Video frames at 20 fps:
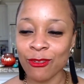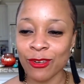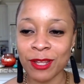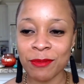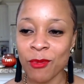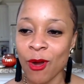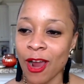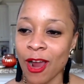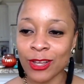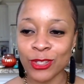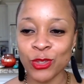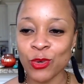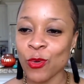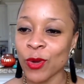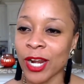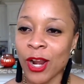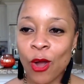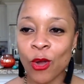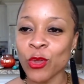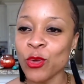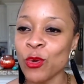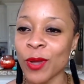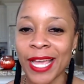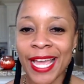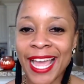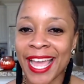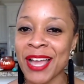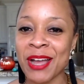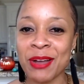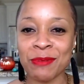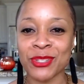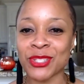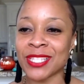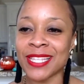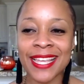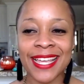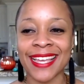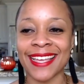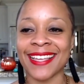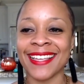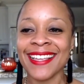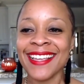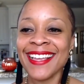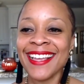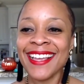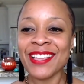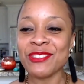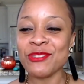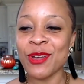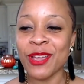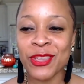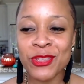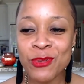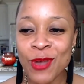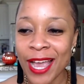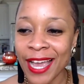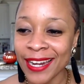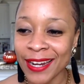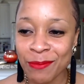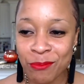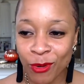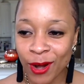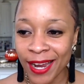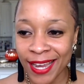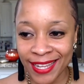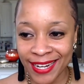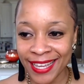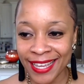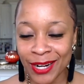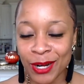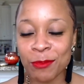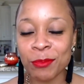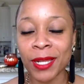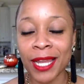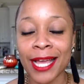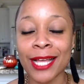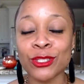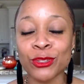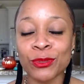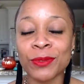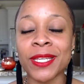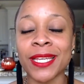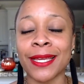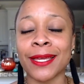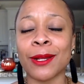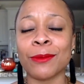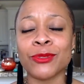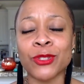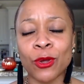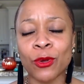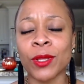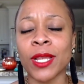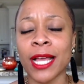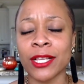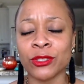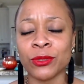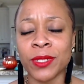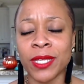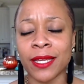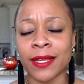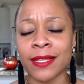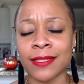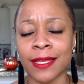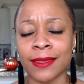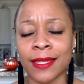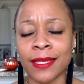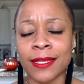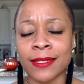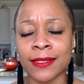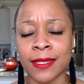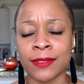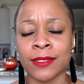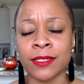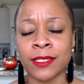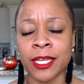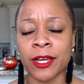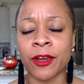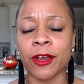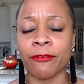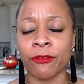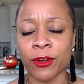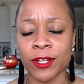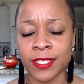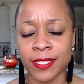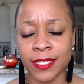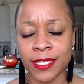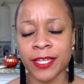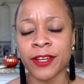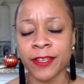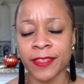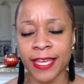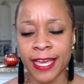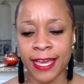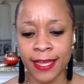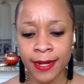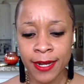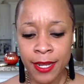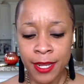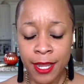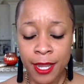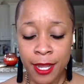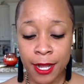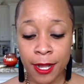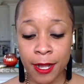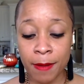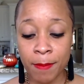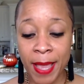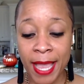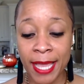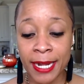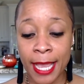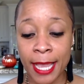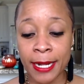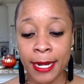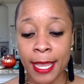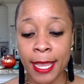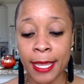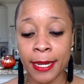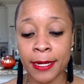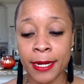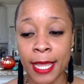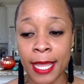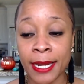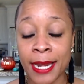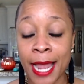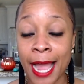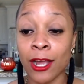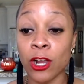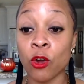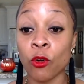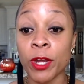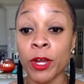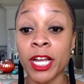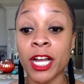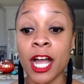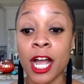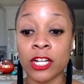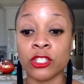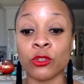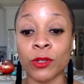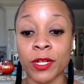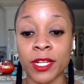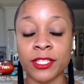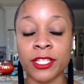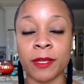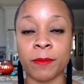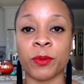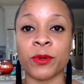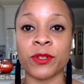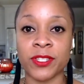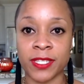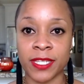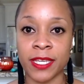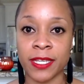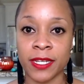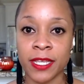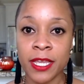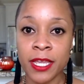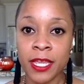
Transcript: Lamar, because you went ham just then. You had to bring it in, and I'm glad you did. I'm so glad you did, because I think it's necessary for us to hear that. And I agree 110%.